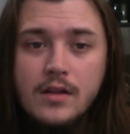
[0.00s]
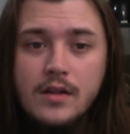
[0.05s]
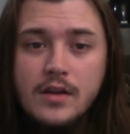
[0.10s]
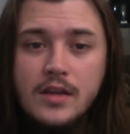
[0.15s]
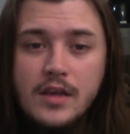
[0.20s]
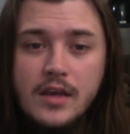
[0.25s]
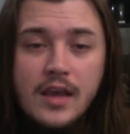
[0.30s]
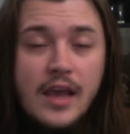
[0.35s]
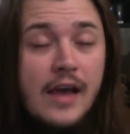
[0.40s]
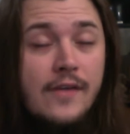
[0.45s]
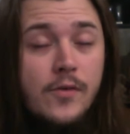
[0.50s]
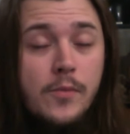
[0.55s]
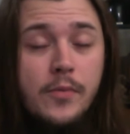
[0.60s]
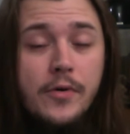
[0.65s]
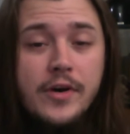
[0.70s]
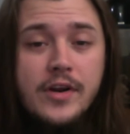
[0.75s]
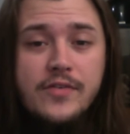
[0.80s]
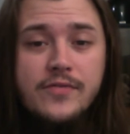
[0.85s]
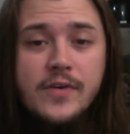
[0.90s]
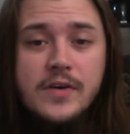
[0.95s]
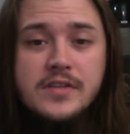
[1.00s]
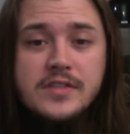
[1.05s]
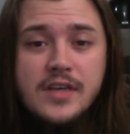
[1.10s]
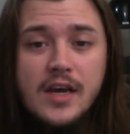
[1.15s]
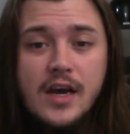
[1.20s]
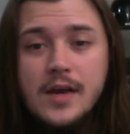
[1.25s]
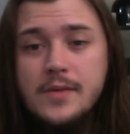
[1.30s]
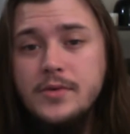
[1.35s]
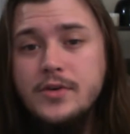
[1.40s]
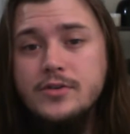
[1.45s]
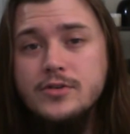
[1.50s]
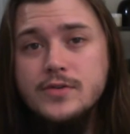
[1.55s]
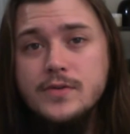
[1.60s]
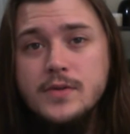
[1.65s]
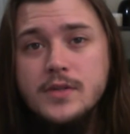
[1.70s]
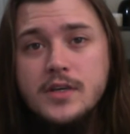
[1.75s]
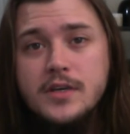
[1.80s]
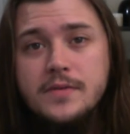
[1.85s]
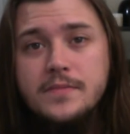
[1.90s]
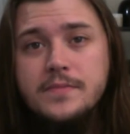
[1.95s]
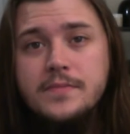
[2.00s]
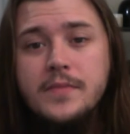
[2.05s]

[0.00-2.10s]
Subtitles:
and he have a pretty fun time usually.